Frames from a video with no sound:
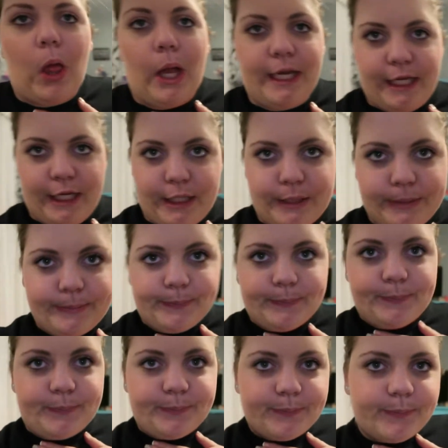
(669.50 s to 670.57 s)
on here,
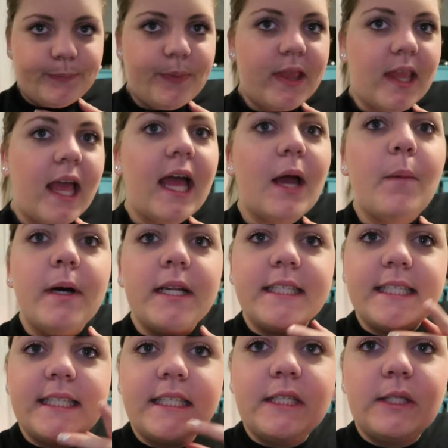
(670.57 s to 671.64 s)
I want
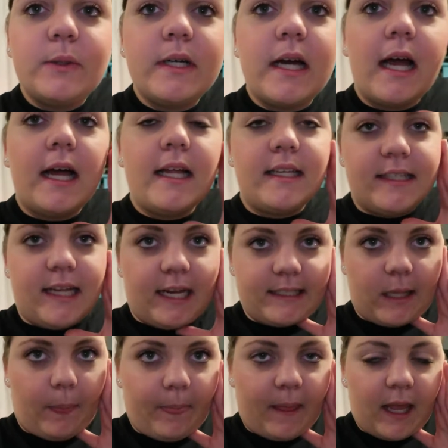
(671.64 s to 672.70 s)
to say
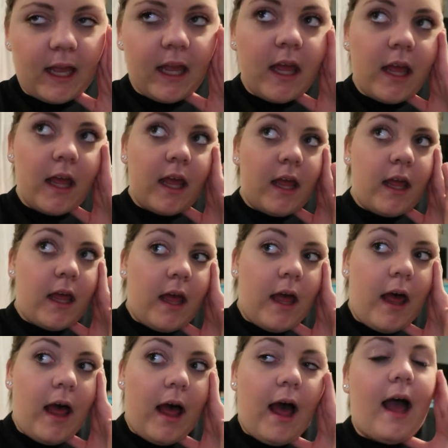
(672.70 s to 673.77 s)
something.
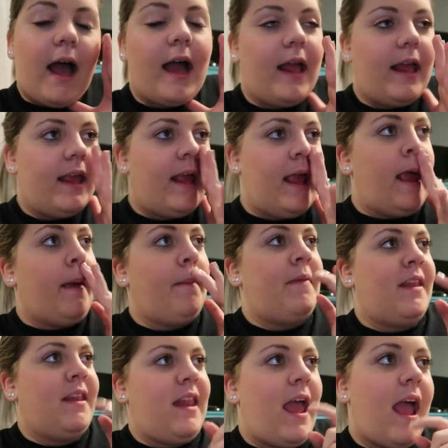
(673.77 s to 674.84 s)

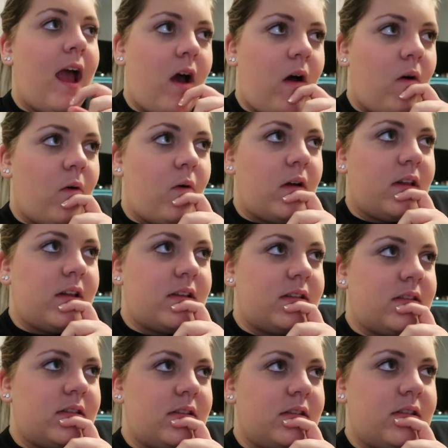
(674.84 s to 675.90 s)
I
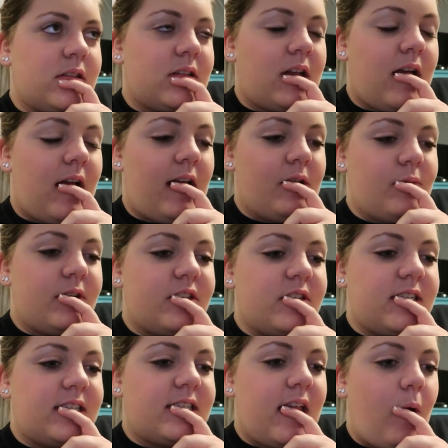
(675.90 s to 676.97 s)

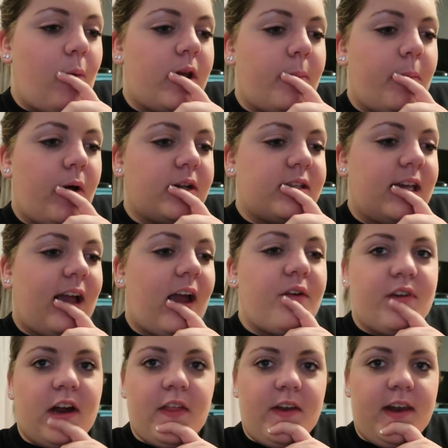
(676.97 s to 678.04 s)
originally said I wanted to post like
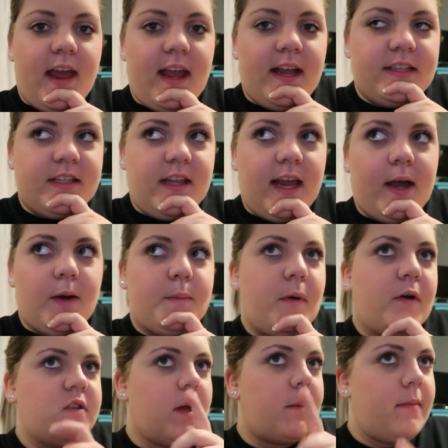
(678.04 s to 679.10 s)
every other day. So like, I would
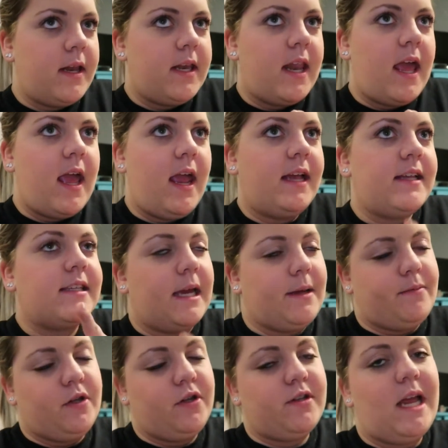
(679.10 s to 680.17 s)
post on Monday,
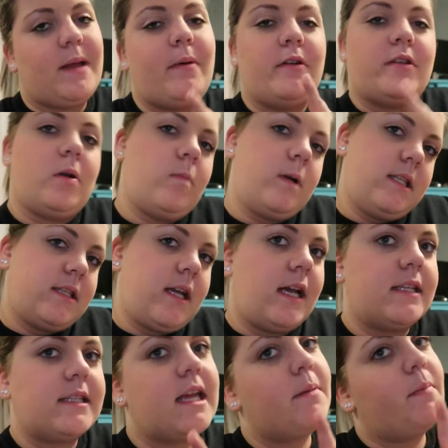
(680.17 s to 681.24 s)
skip Tuesday, post on
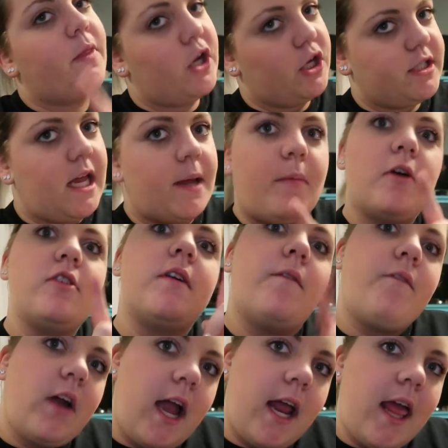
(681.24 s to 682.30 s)
Wednesday, skip Thursday, post
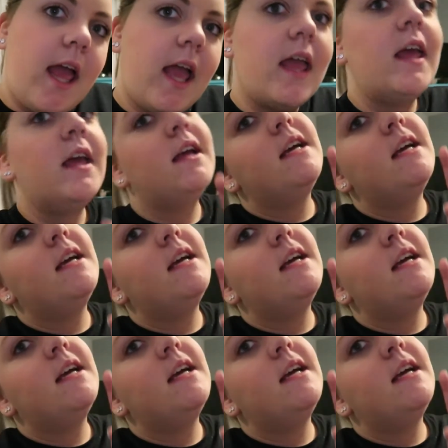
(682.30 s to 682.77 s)
on Friday,